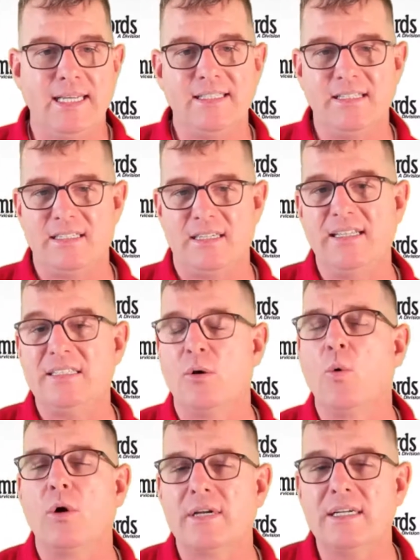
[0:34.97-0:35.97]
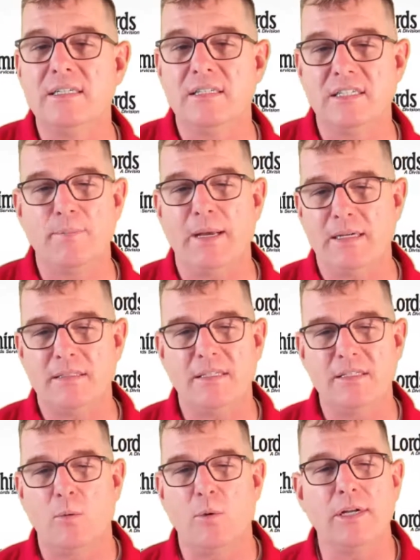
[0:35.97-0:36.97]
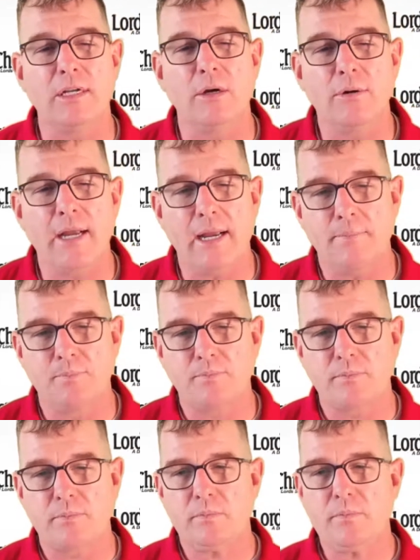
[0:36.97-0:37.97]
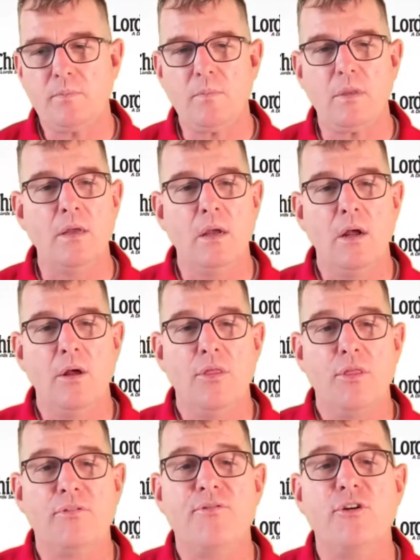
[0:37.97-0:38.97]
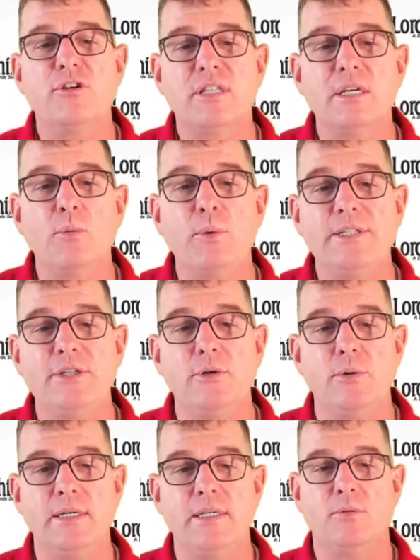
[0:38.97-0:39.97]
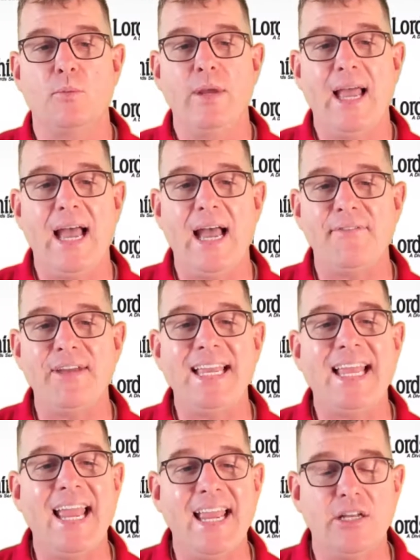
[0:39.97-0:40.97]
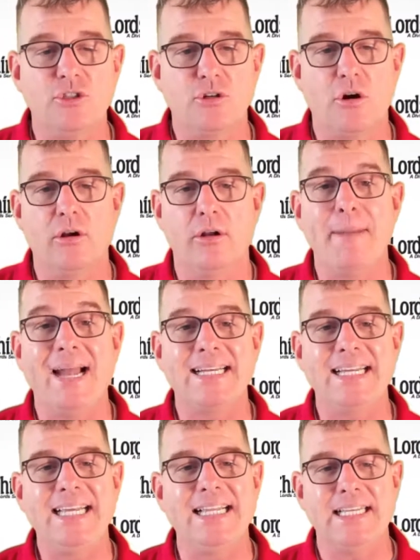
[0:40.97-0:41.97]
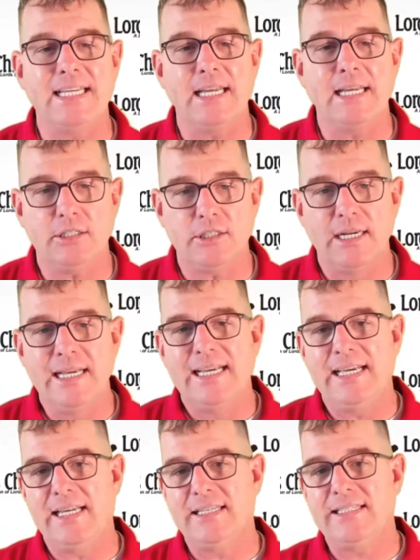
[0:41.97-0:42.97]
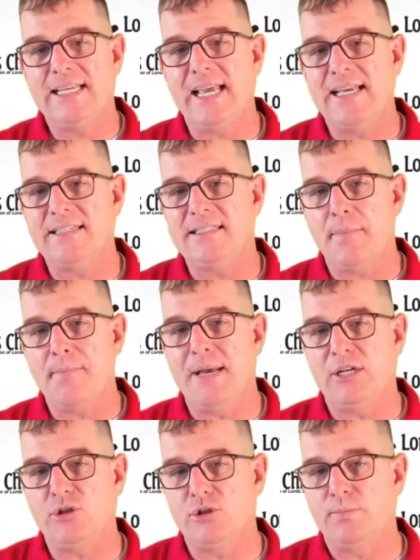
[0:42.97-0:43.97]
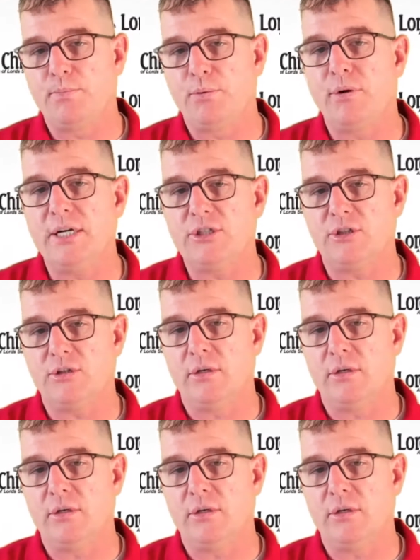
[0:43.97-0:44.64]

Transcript: Is it working to specs? Is it working okay? The first thing we do is we have a gauge called a magnehelic gauge. It is a gauge that measures pressure.